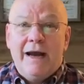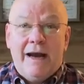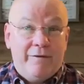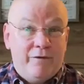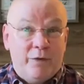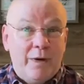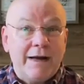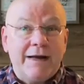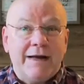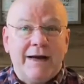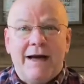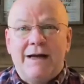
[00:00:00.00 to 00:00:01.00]
And if we
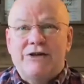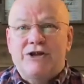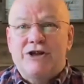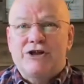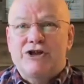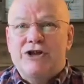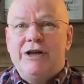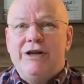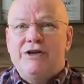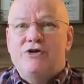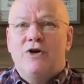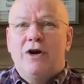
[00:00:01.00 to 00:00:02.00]
recognize that a seed
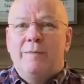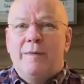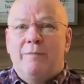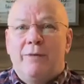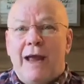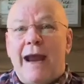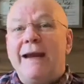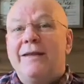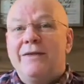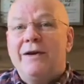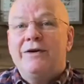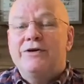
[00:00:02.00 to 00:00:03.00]
has already been
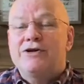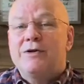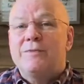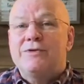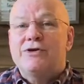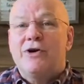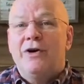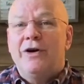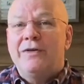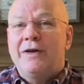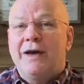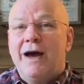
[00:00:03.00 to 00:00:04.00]
planted there in someone's
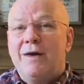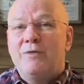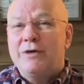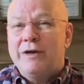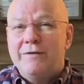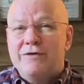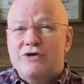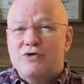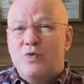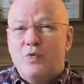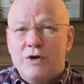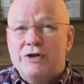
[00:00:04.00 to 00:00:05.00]
heart, that God would give us
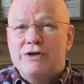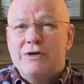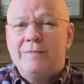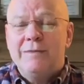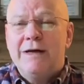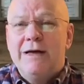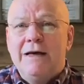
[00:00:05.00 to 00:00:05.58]
the wisdom